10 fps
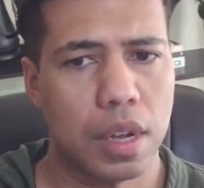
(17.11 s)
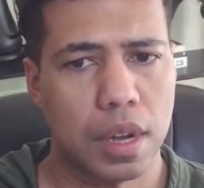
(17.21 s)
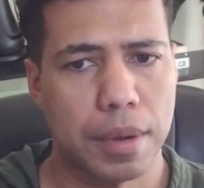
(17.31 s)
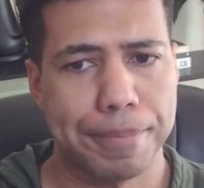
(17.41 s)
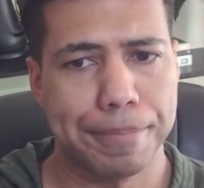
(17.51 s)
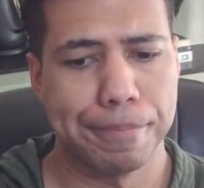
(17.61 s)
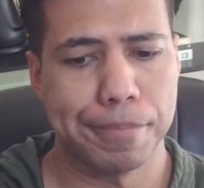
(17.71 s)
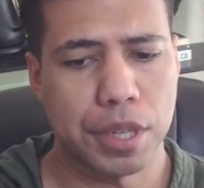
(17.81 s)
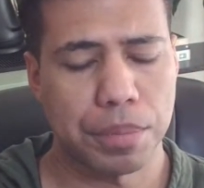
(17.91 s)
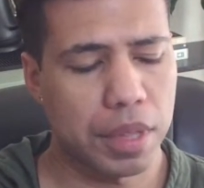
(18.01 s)
uh
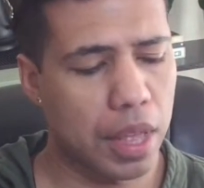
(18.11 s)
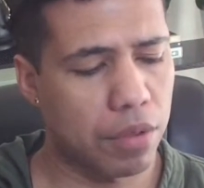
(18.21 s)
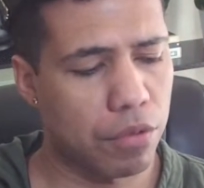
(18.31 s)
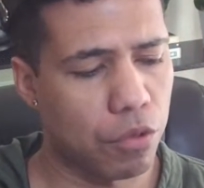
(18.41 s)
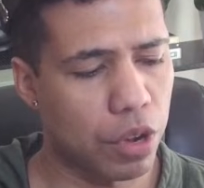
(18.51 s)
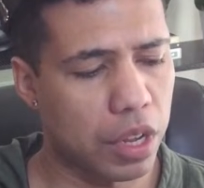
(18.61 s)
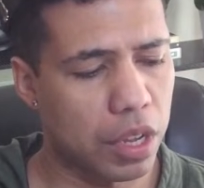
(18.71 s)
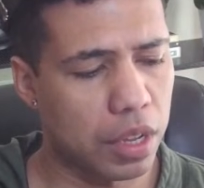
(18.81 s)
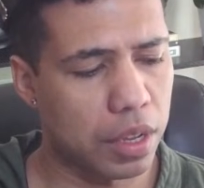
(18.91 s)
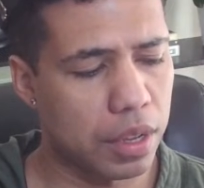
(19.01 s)
something that
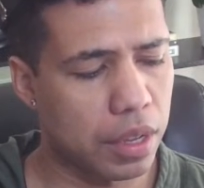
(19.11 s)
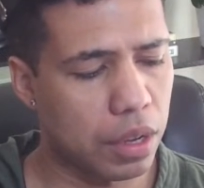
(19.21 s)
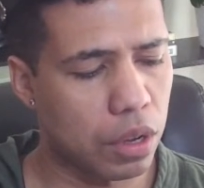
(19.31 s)
really